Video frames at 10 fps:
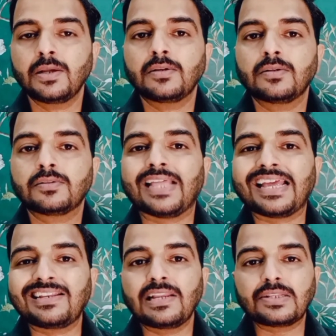
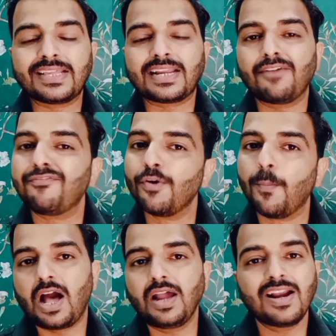then there are few
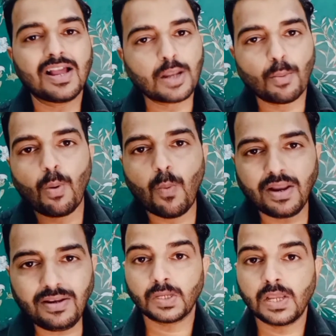points. Number
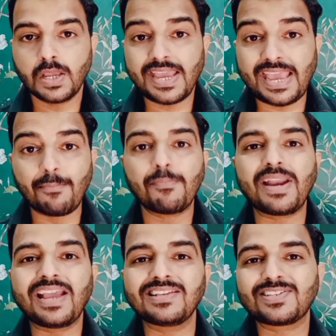one,
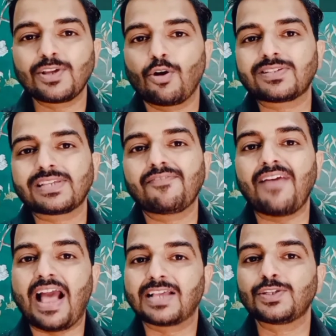Embrace yourself
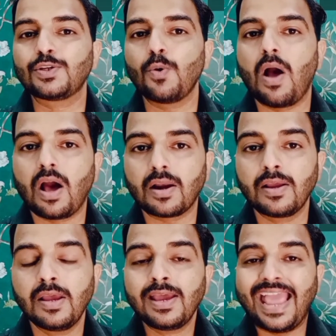as you are.
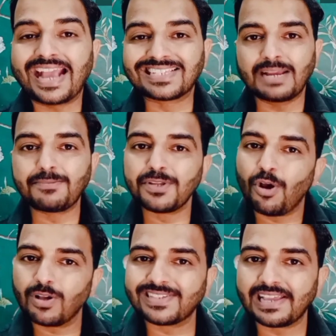Accept
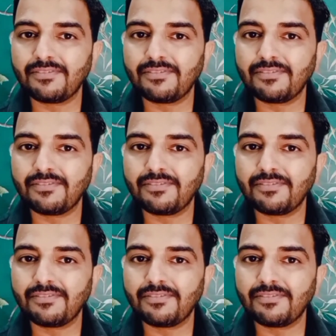yourself